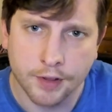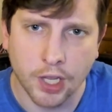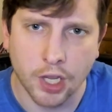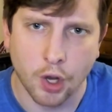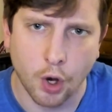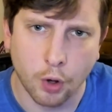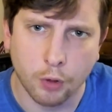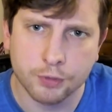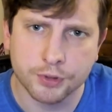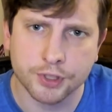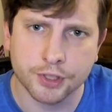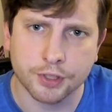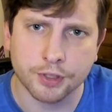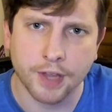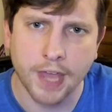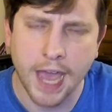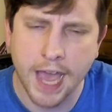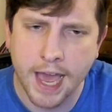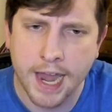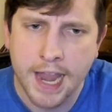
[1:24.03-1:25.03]
they
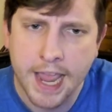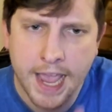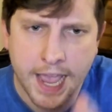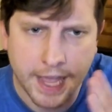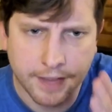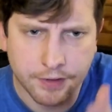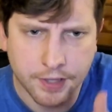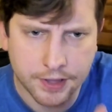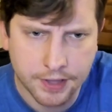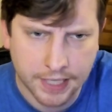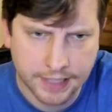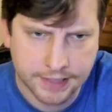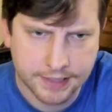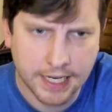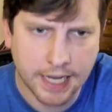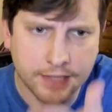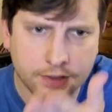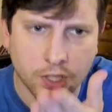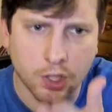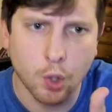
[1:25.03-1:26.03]
holster that and then they
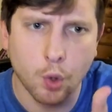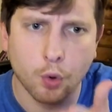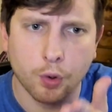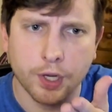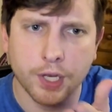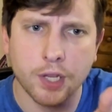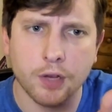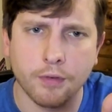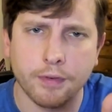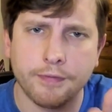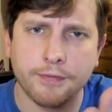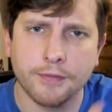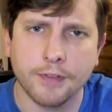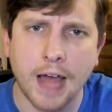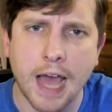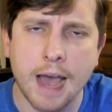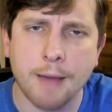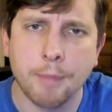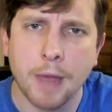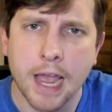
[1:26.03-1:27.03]
take the corneal
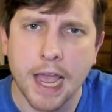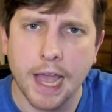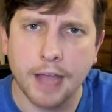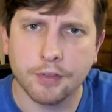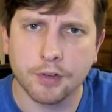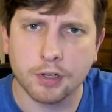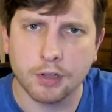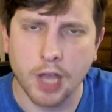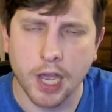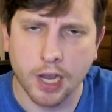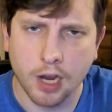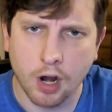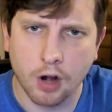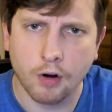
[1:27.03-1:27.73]
flap and they're like,